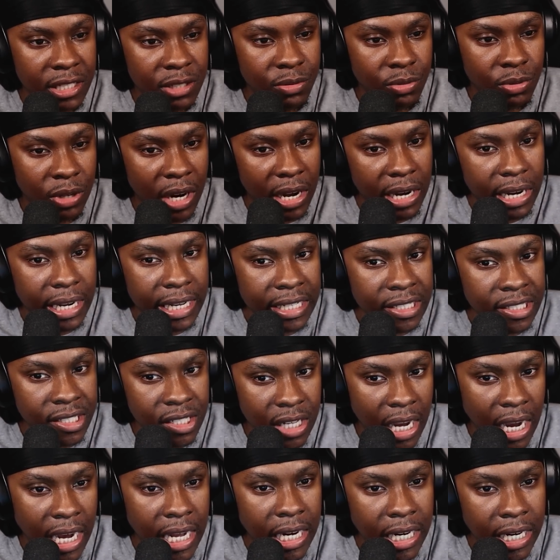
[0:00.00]
were like
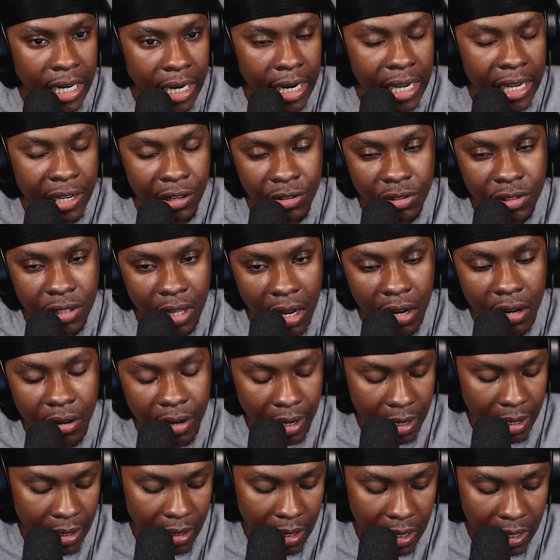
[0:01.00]
inside, and they used it. Okay,
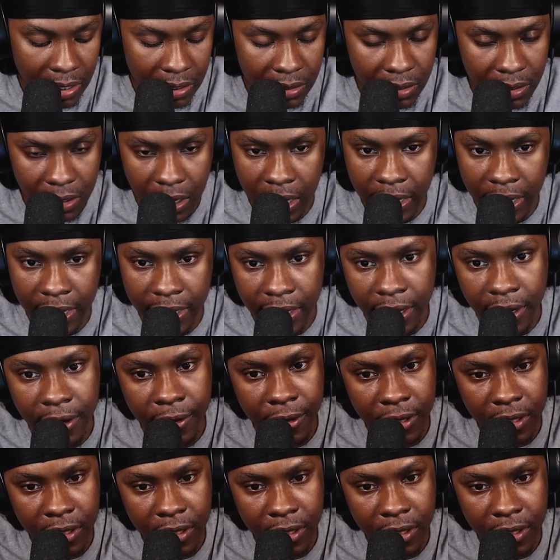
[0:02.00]
I get that.